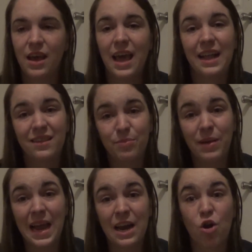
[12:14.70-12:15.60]
it's
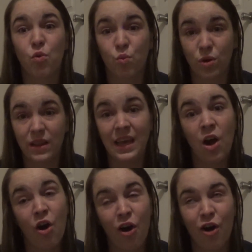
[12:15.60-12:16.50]
been really
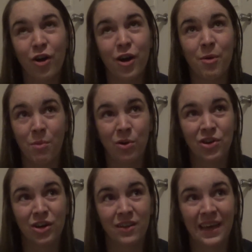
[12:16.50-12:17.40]
hard
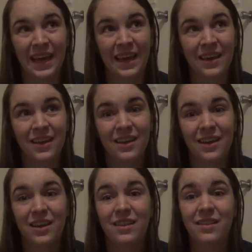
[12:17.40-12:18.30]
emotionally
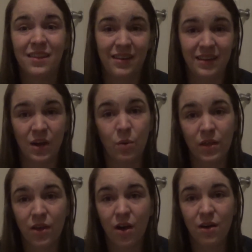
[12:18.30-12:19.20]
to deal with
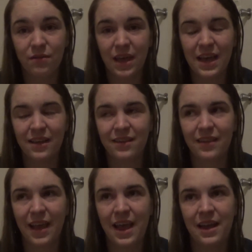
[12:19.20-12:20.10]
all of this,
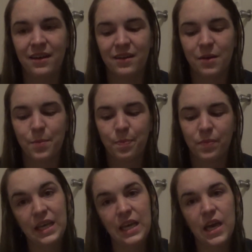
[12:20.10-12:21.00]
and
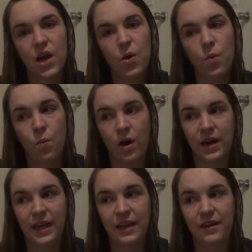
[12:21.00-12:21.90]
we
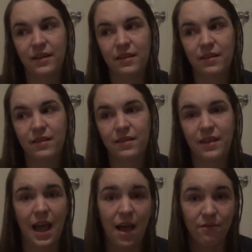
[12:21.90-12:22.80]
wanted to
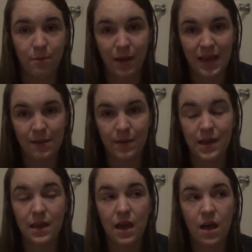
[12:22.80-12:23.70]
have a baby.
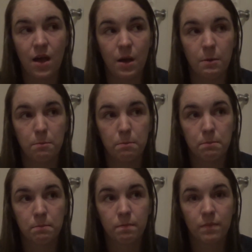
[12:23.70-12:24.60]

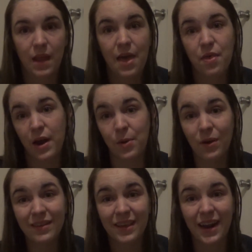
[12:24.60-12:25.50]
I thought I
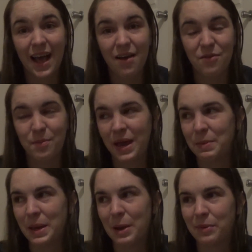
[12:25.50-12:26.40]
was gonna have a
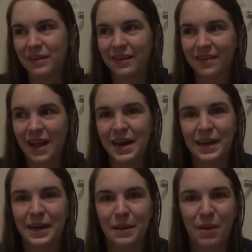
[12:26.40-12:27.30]
baby. I was
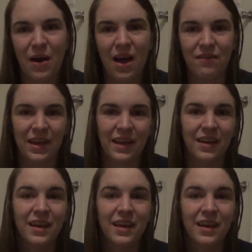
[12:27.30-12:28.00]
excited about having